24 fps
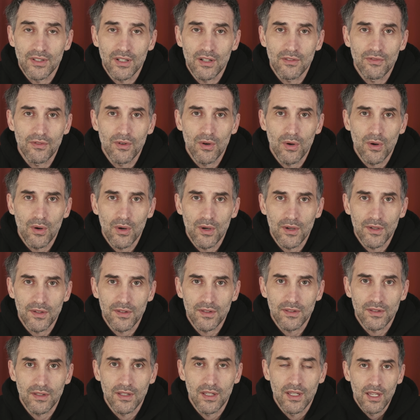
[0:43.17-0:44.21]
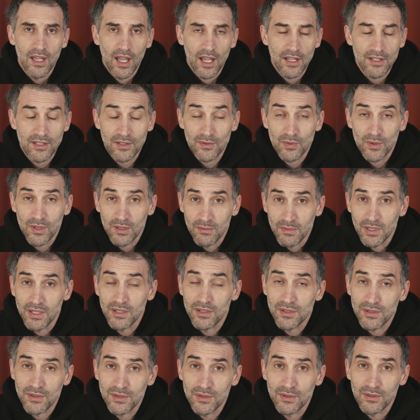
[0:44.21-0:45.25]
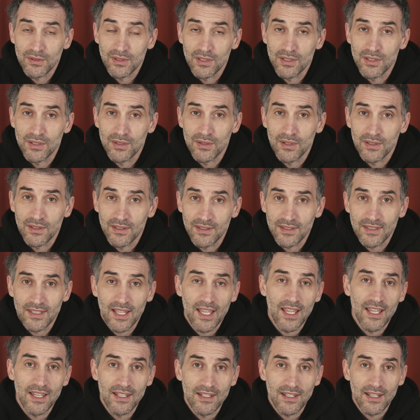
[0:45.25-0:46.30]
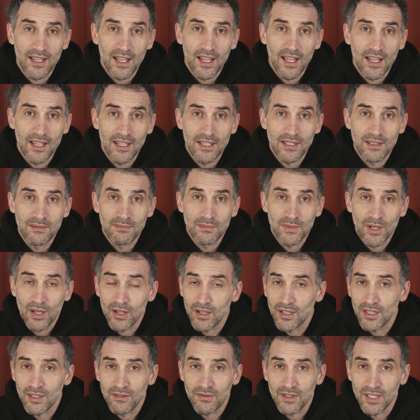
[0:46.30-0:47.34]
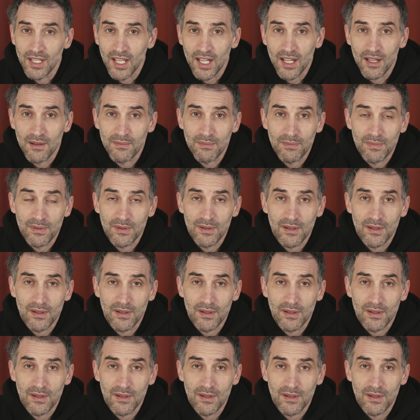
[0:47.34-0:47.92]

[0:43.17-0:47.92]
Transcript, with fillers: And of course, I just want to make sure that you understand I am not giving up.